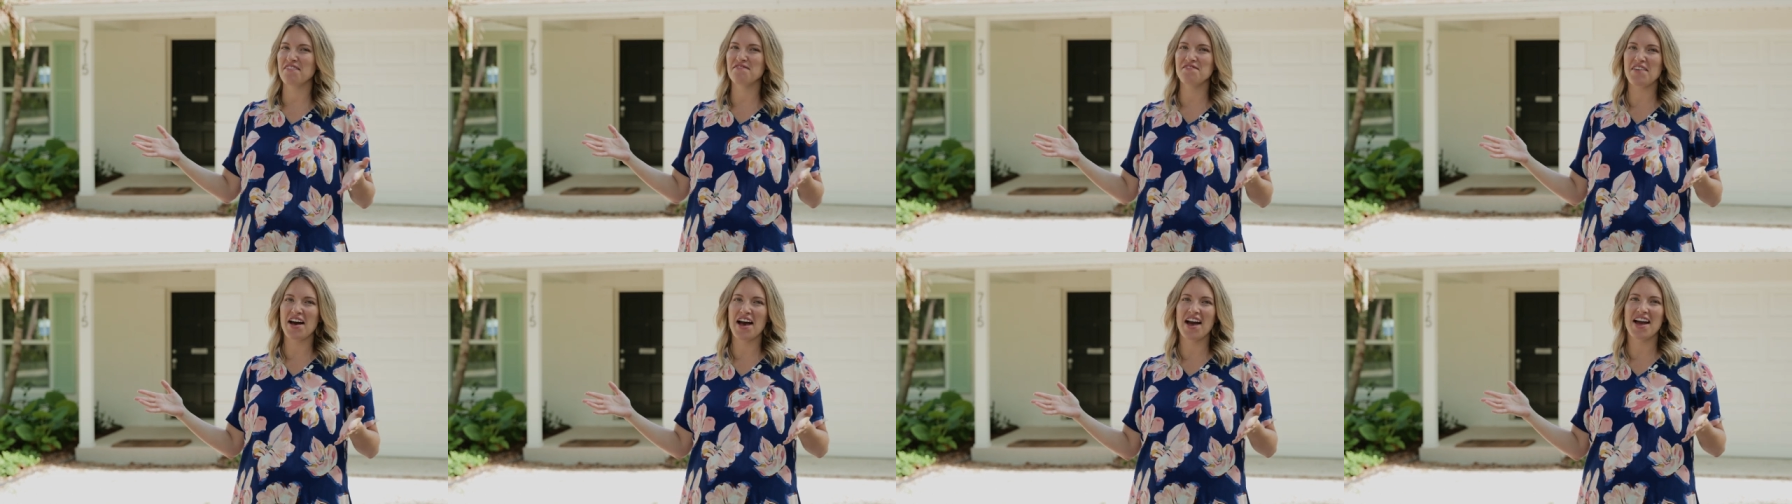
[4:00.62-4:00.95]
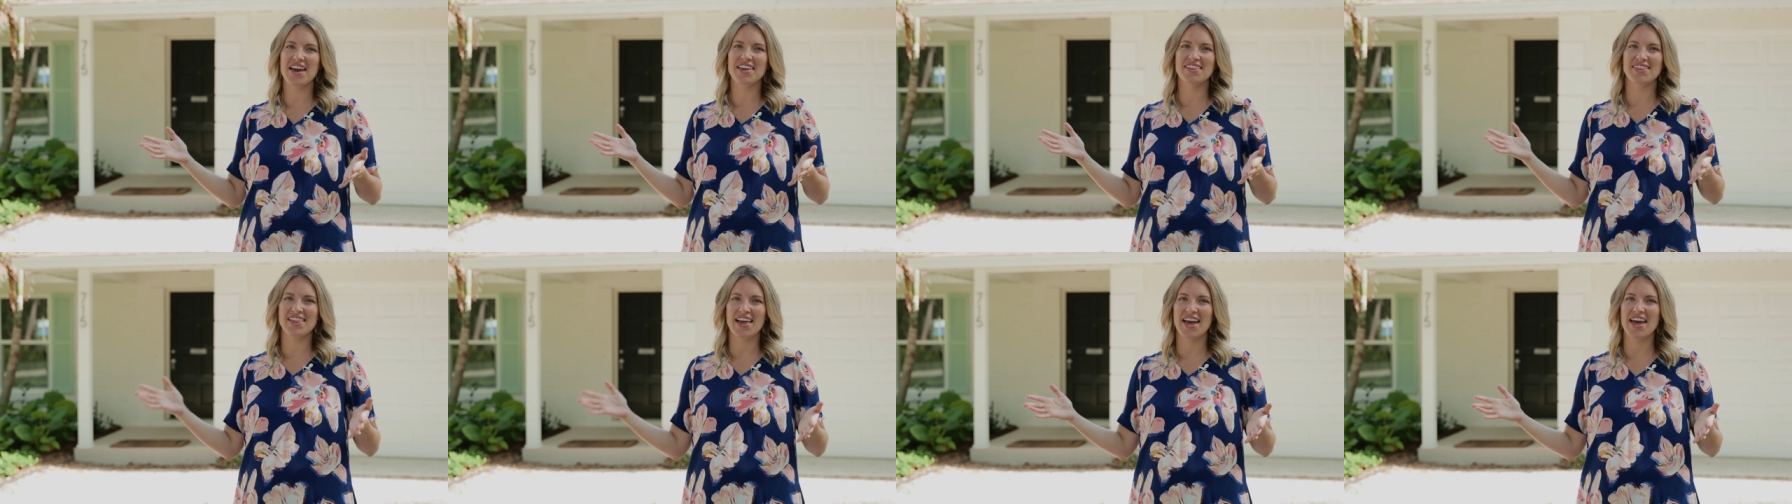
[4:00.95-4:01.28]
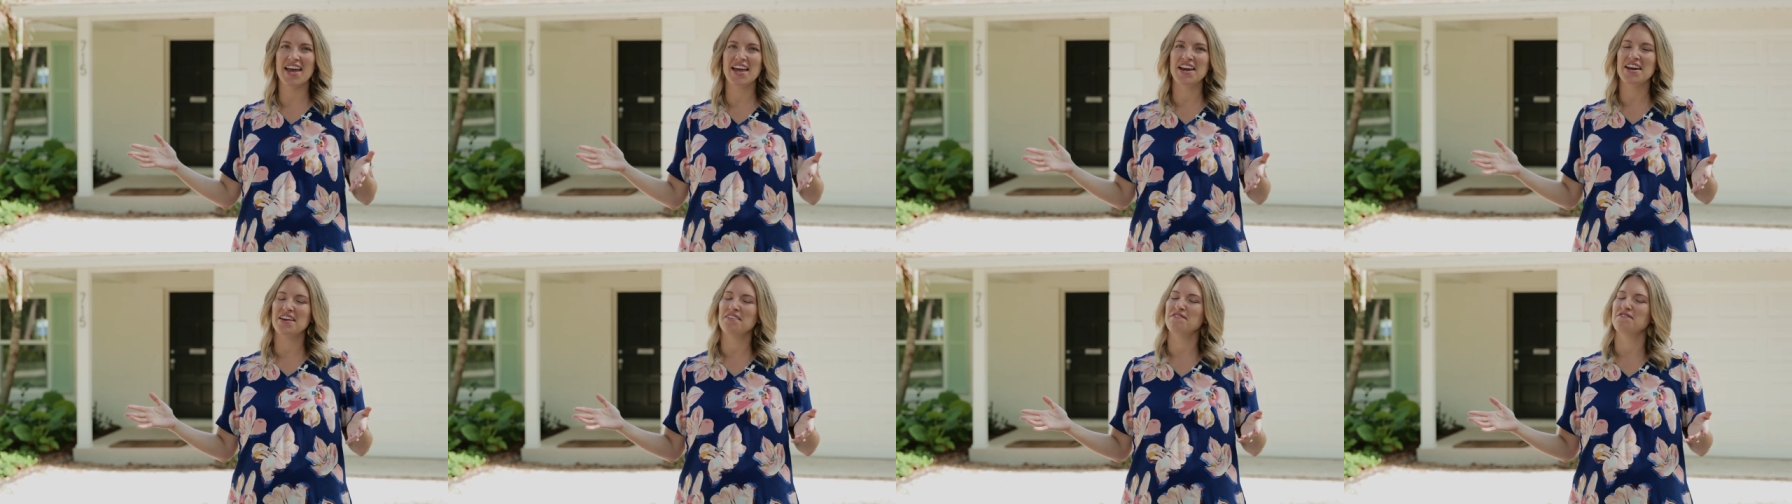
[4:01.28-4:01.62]
can be
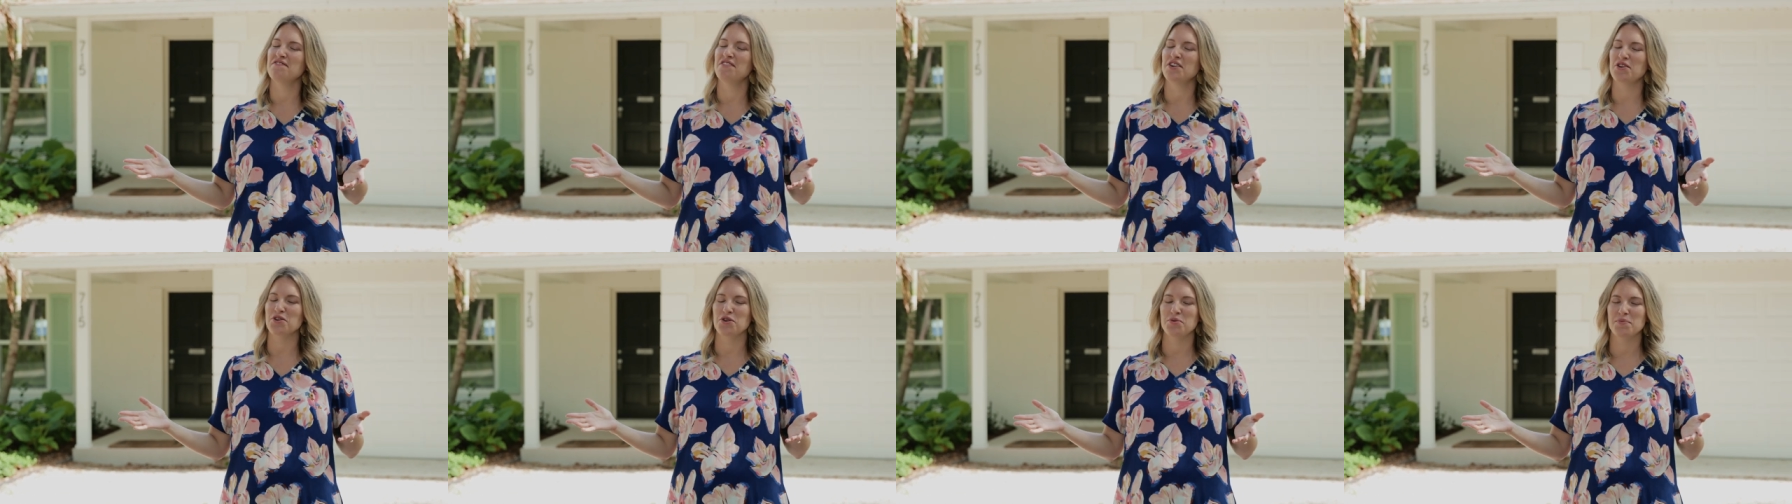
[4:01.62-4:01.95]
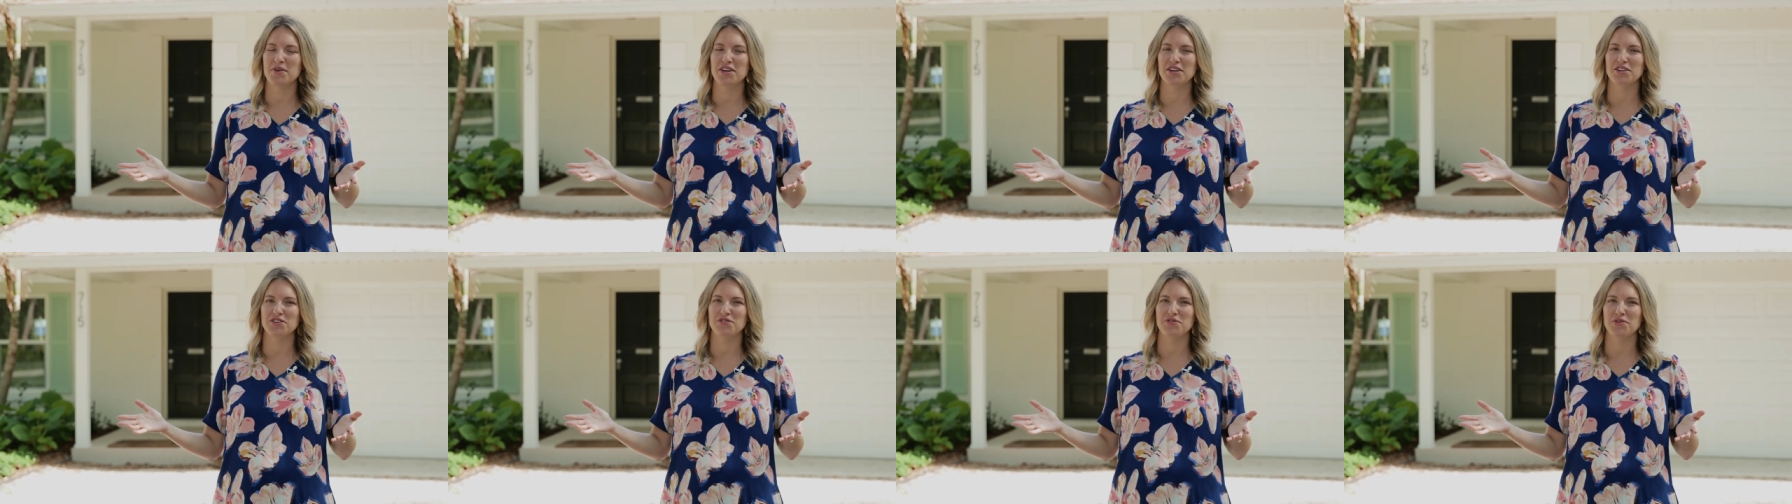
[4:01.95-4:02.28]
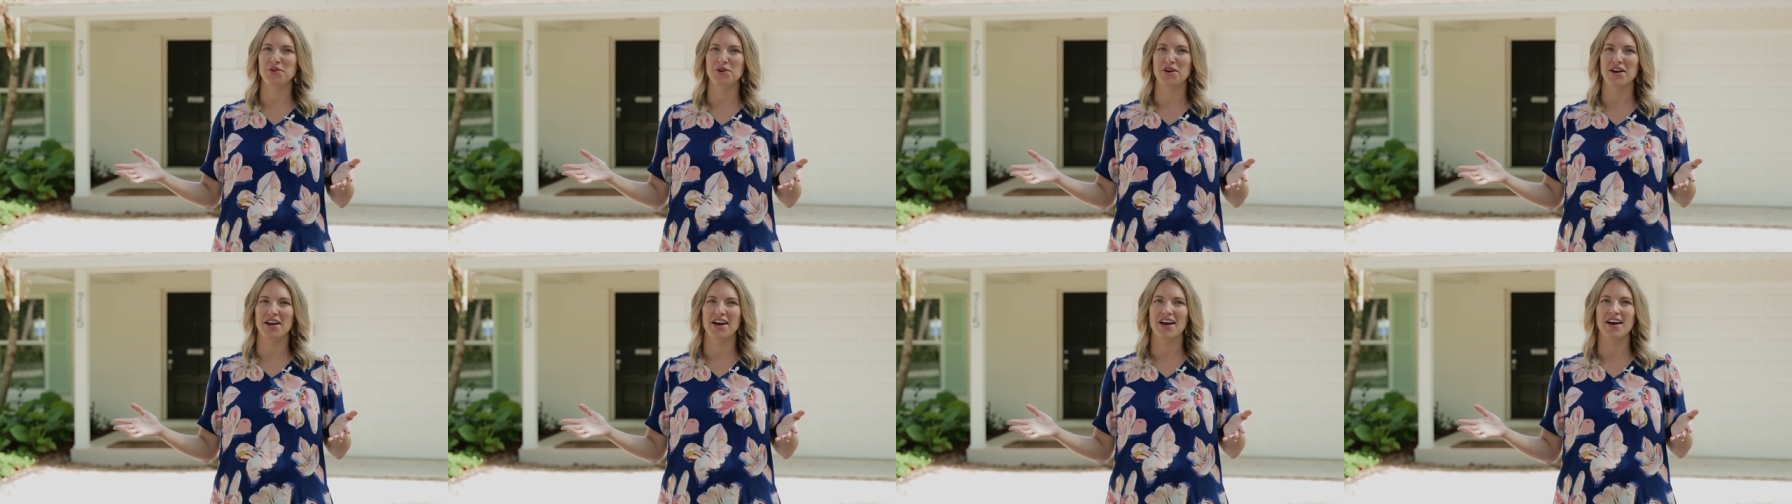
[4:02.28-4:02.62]
extremely
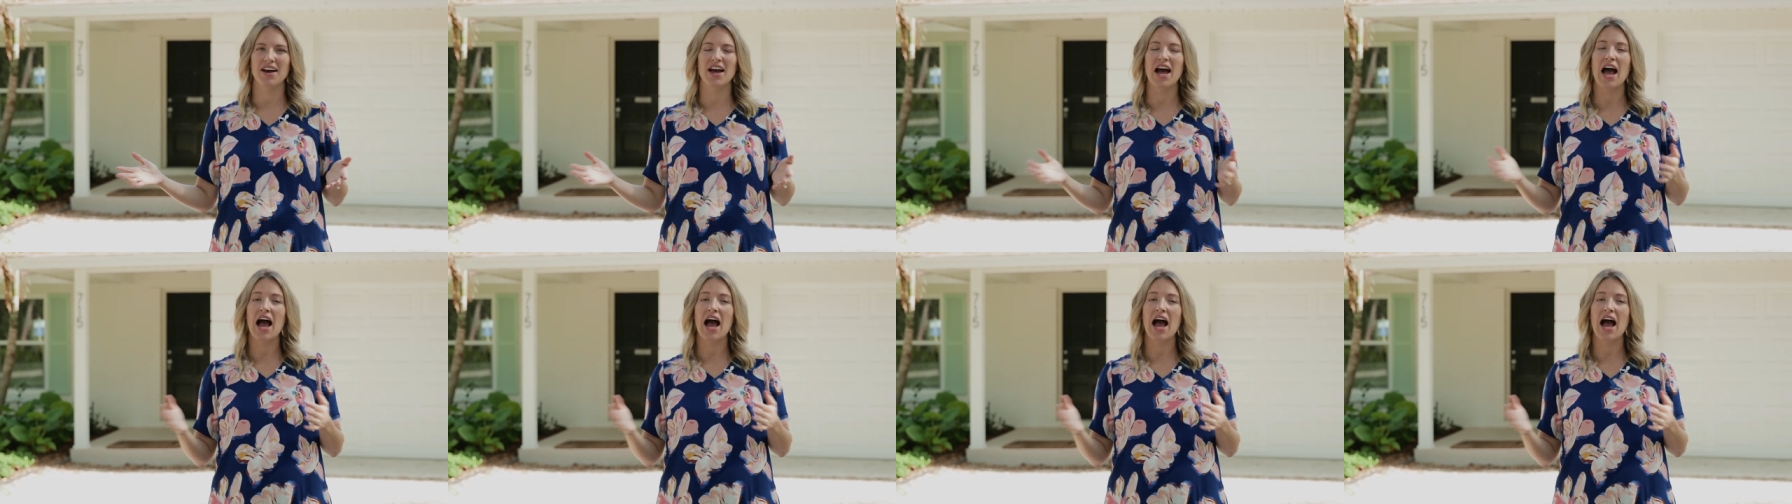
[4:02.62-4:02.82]
valuable.